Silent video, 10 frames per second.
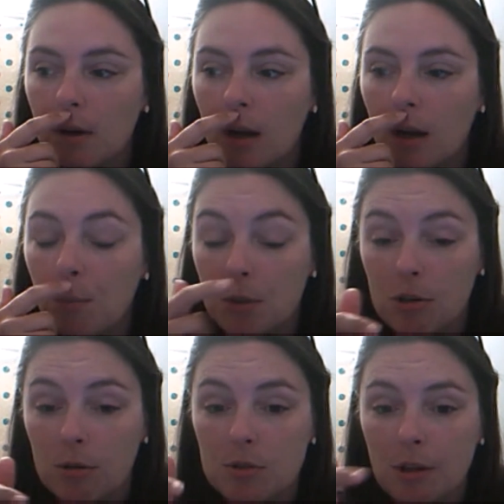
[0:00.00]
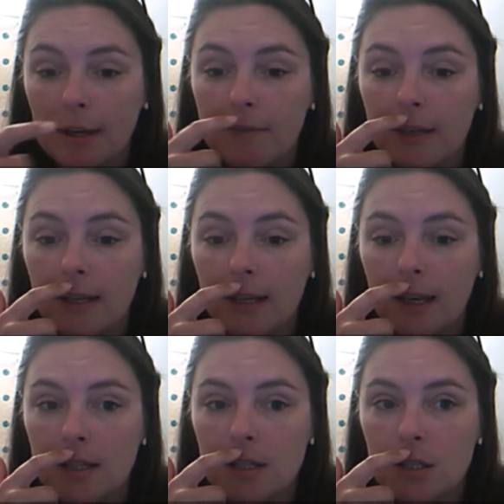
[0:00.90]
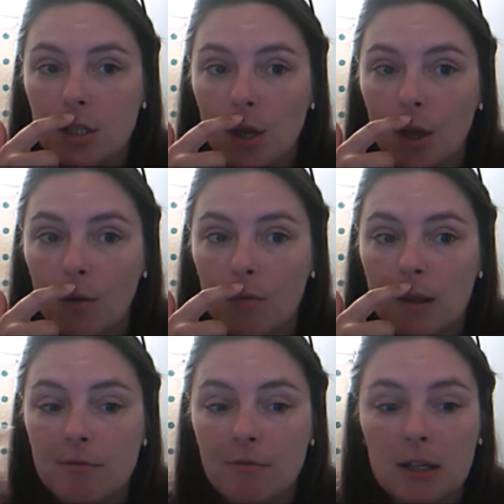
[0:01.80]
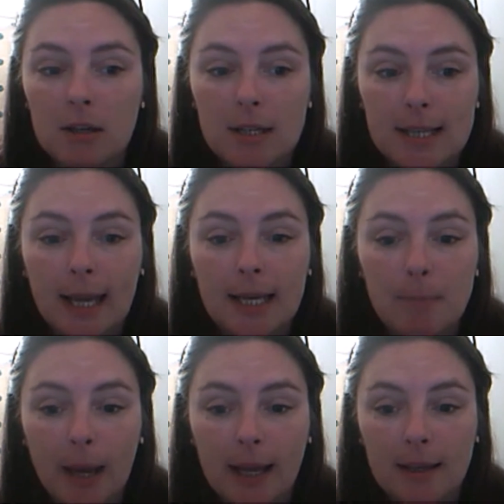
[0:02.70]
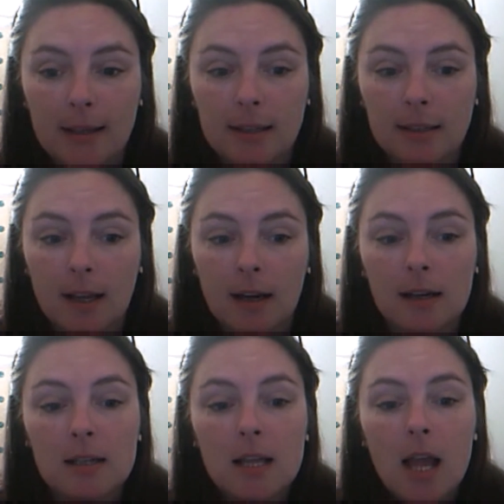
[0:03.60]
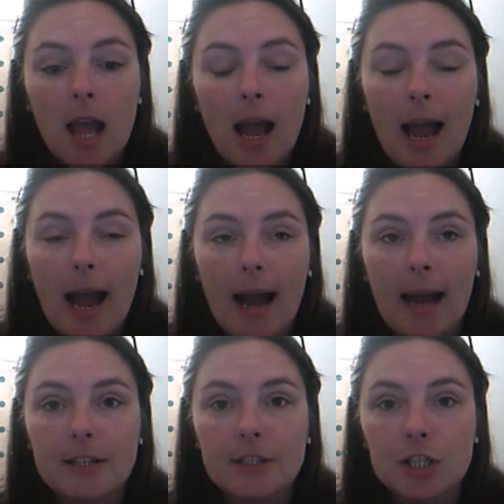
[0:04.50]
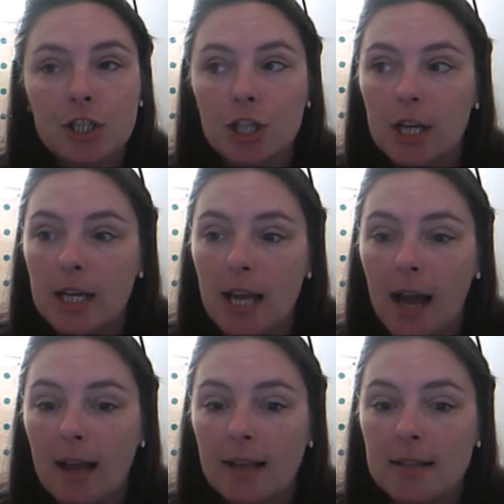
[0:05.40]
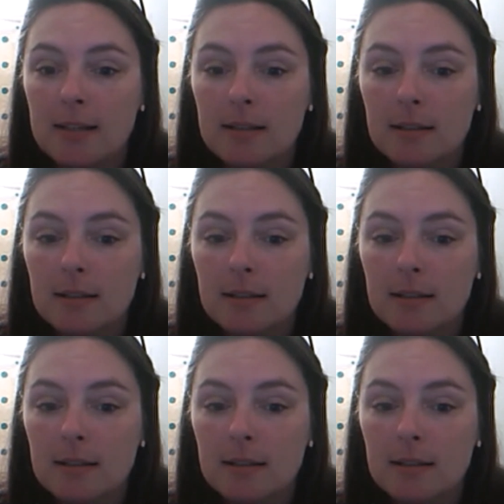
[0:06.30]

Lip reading: which I'll also leave a link into. There's a really nice lady, Becky, in there, and she has